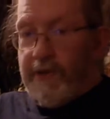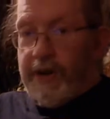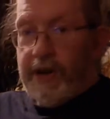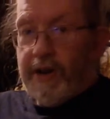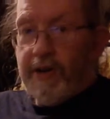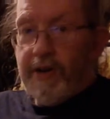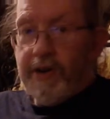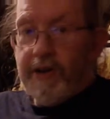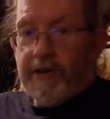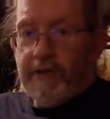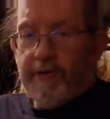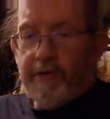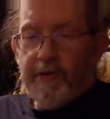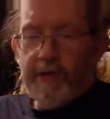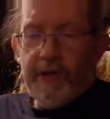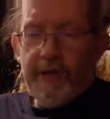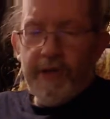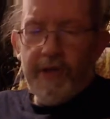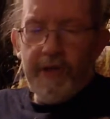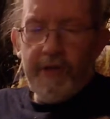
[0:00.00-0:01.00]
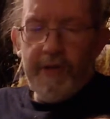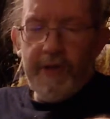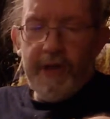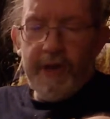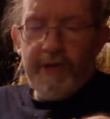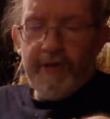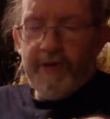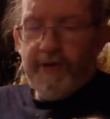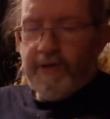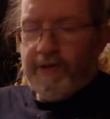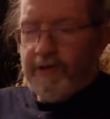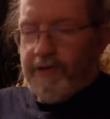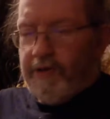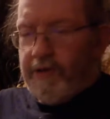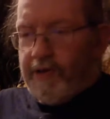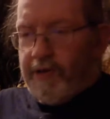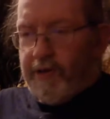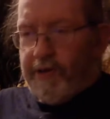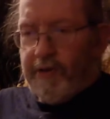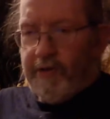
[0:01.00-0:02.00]
earlier, that's
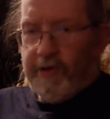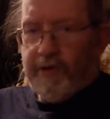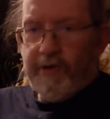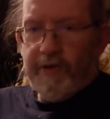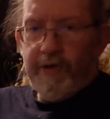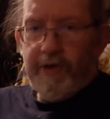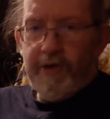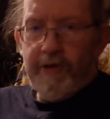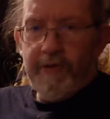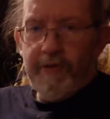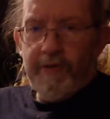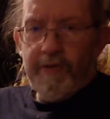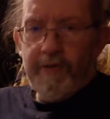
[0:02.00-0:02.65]
not just your